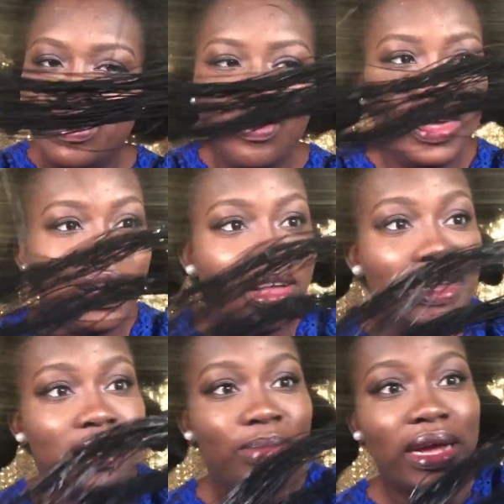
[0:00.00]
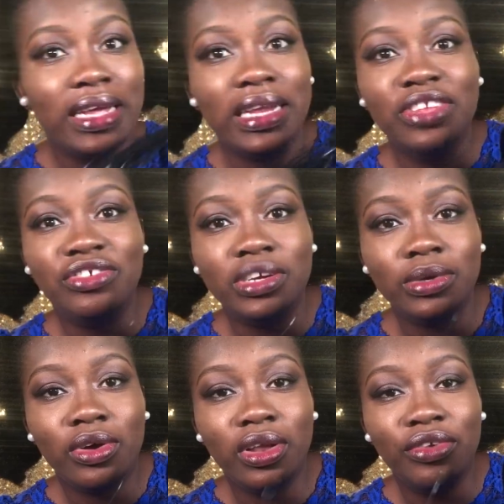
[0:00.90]
Back in Nigeria, we
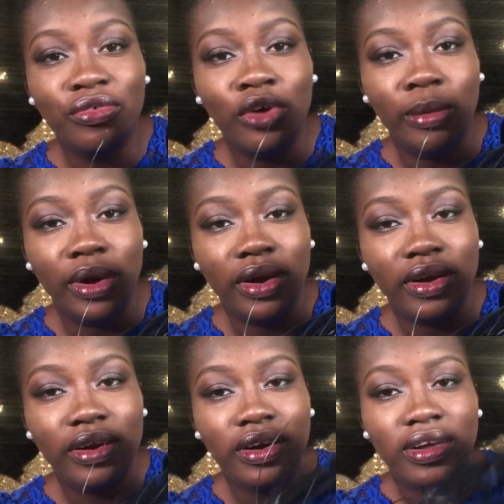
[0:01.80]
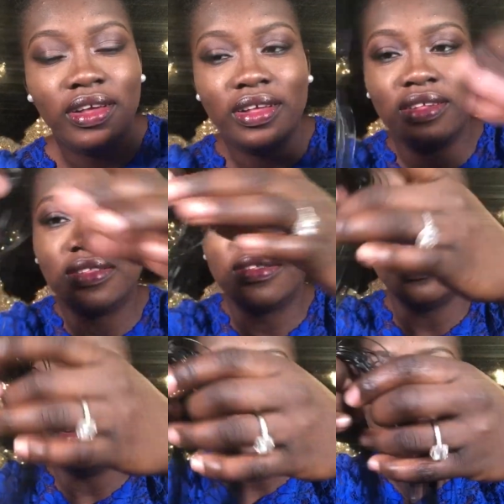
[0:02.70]
call it rubber. So, it's